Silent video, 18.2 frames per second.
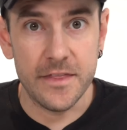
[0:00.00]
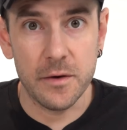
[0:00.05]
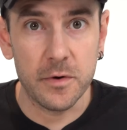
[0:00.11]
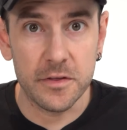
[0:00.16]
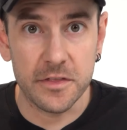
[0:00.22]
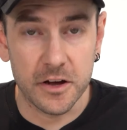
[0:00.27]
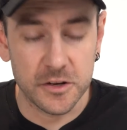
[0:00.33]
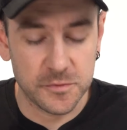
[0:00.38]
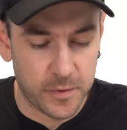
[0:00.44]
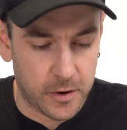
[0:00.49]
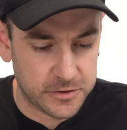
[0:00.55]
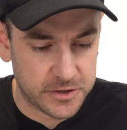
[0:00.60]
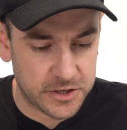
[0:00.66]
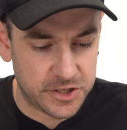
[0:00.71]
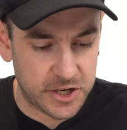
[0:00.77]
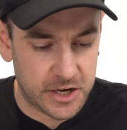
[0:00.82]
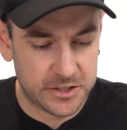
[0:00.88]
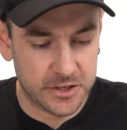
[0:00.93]
then with those
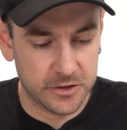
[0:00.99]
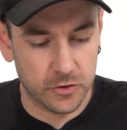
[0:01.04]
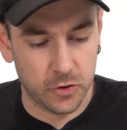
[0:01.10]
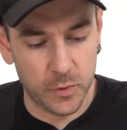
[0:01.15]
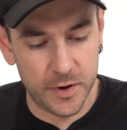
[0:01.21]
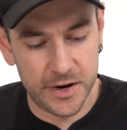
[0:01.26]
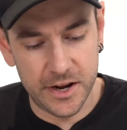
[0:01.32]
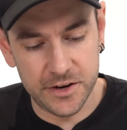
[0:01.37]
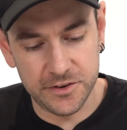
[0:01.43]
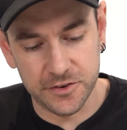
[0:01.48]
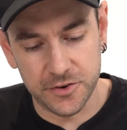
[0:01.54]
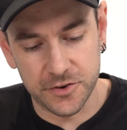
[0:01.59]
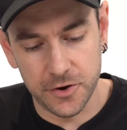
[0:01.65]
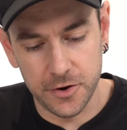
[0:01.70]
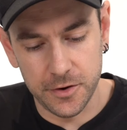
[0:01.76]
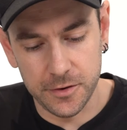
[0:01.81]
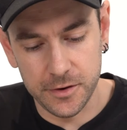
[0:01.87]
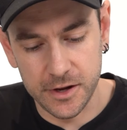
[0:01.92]
bolts adjusted, all we need to
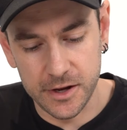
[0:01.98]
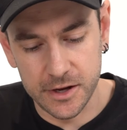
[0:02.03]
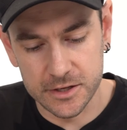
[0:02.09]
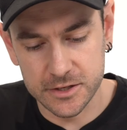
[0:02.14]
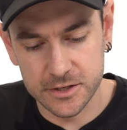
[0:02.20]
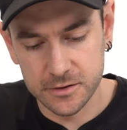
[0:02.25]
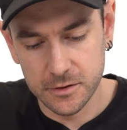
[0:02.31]
do is